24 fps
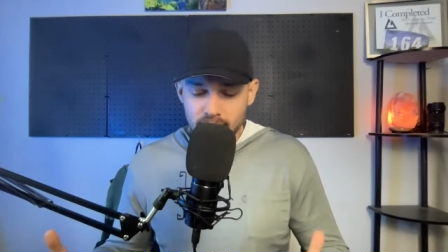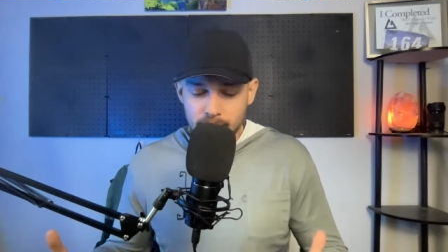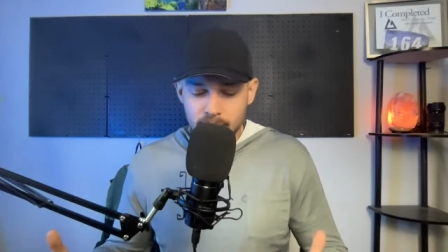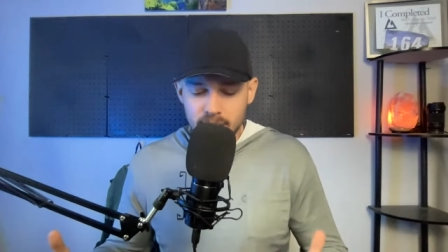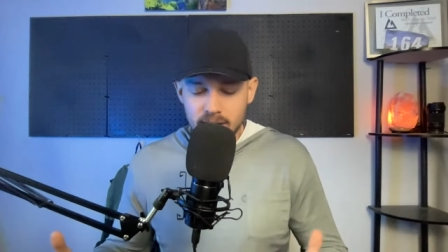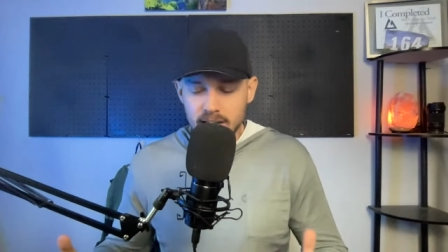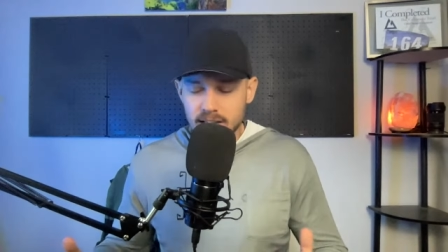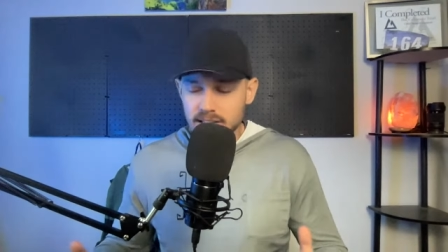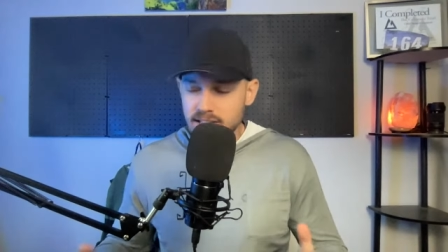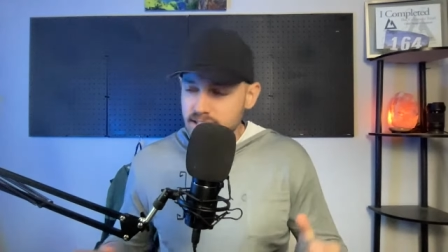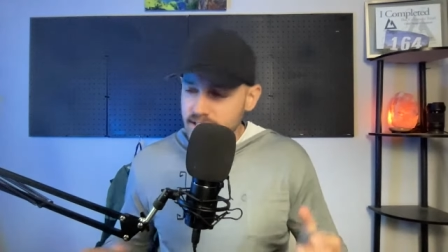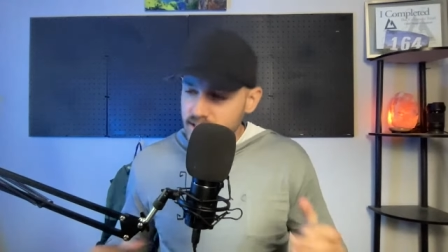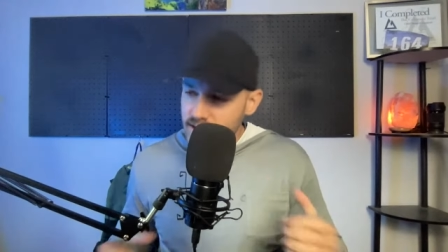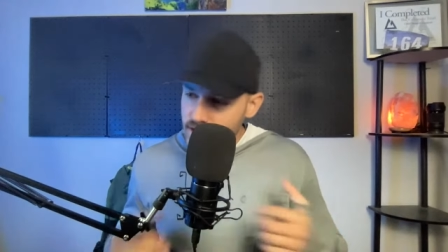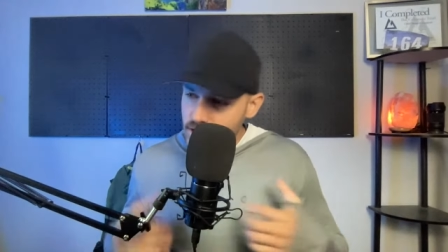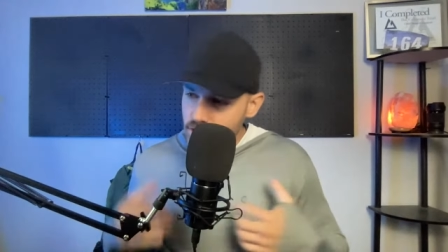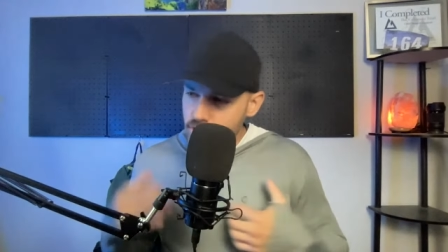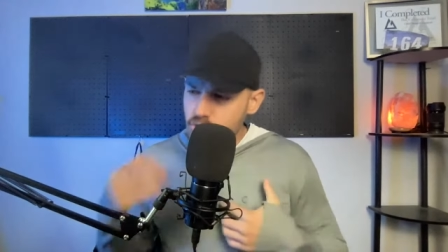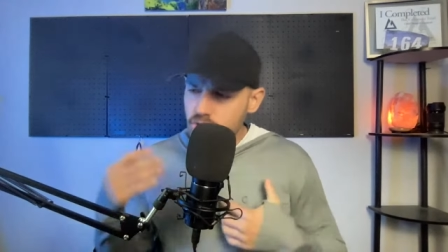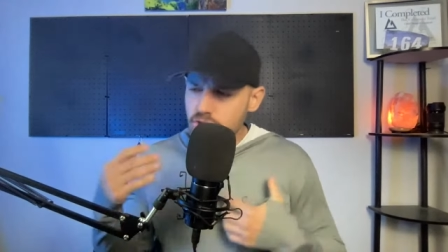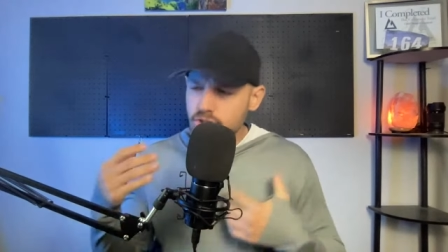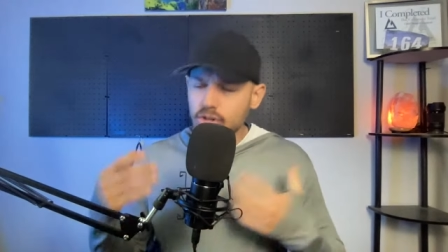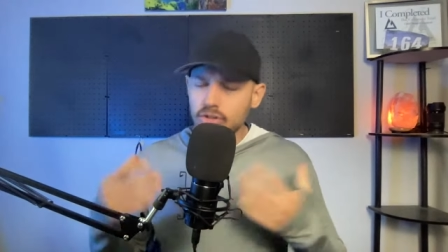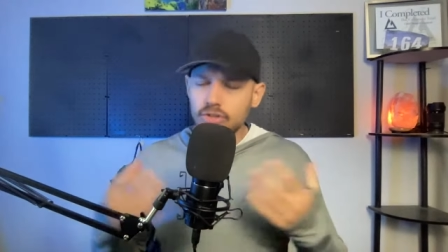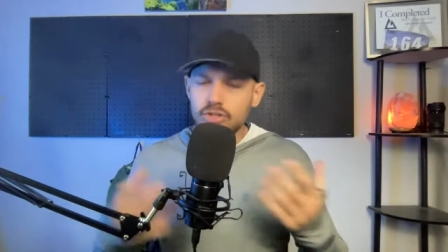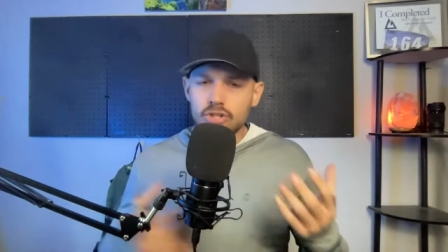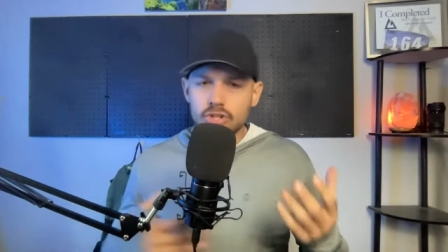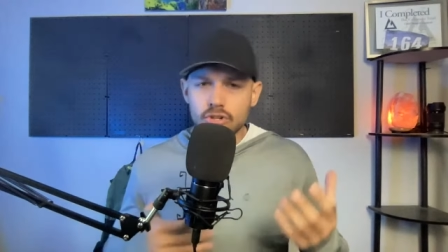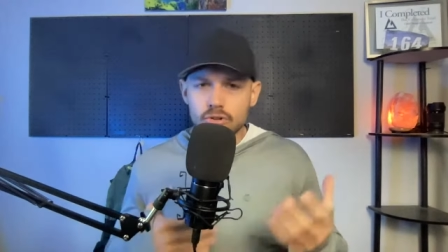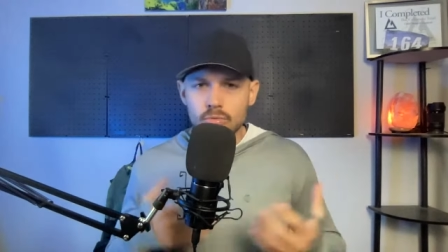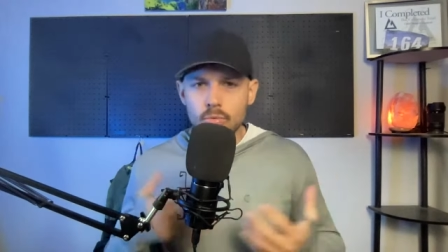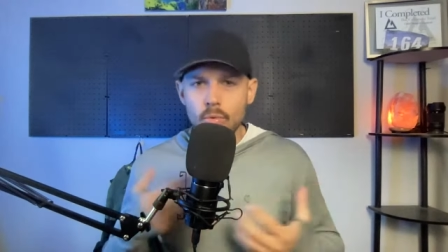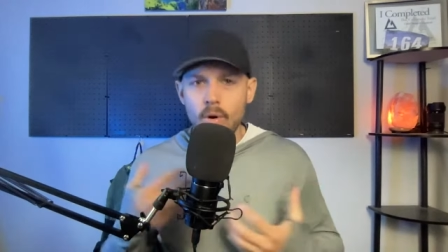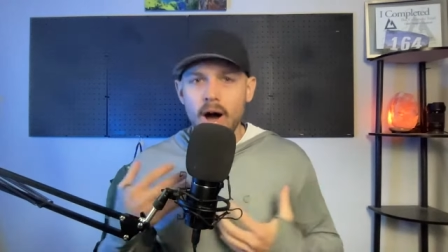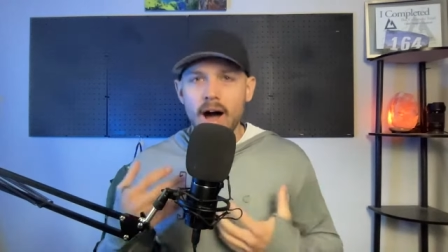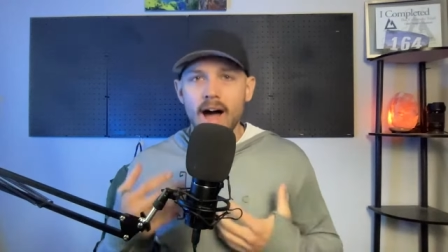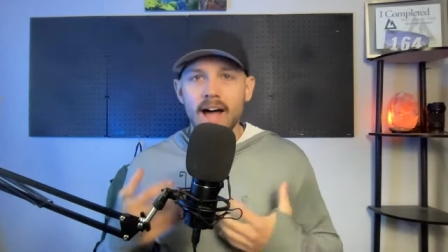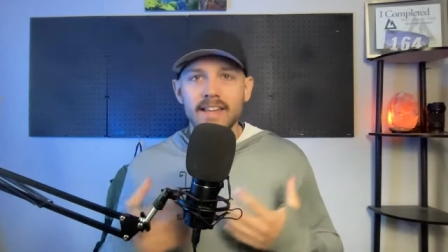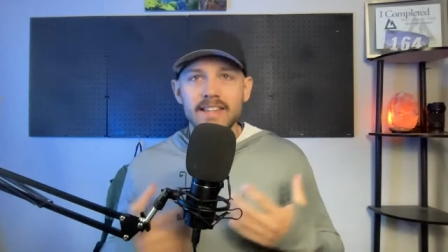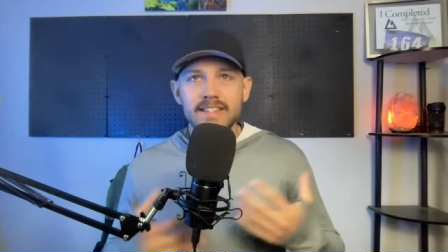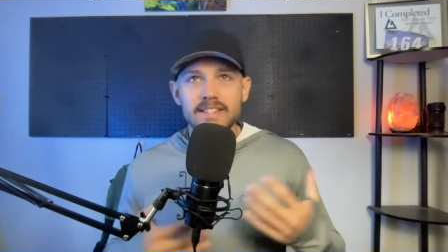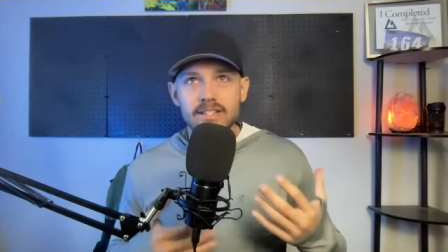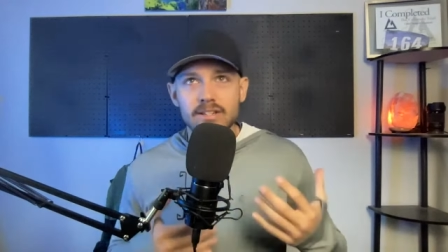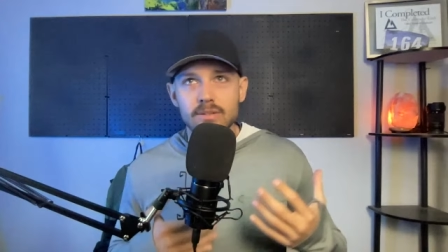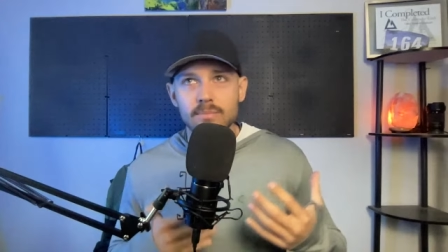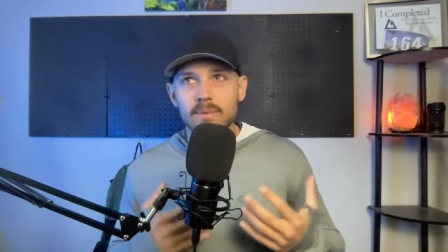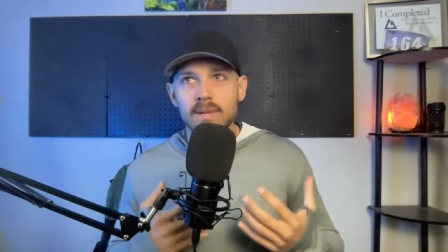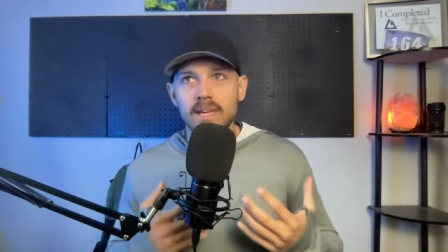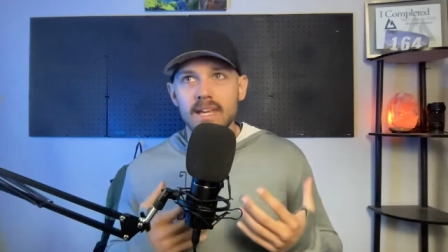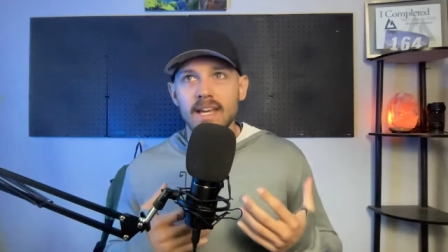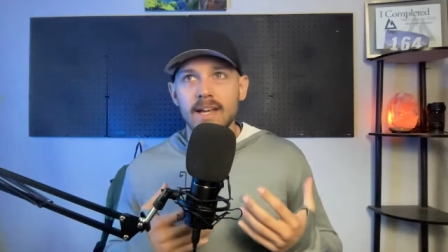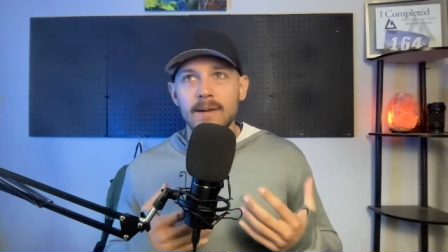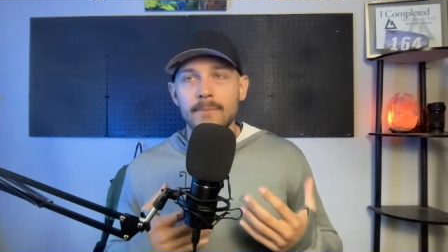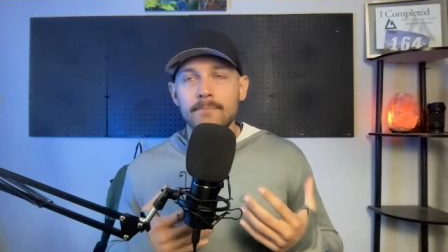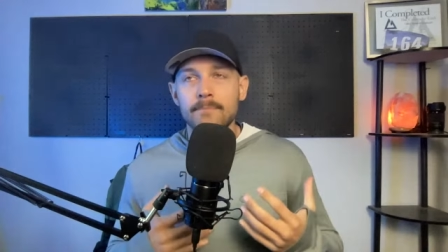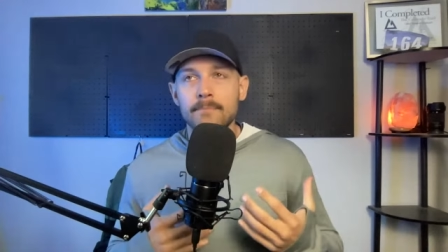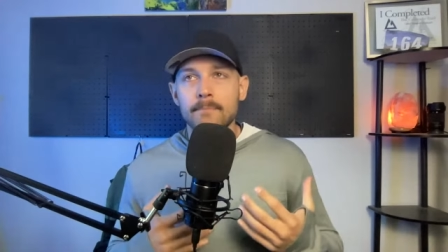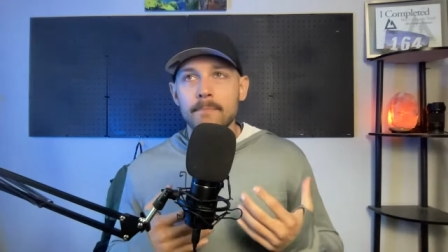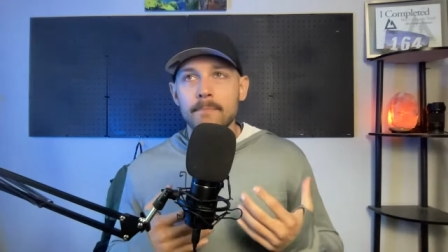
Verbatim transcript: Because you still do want to be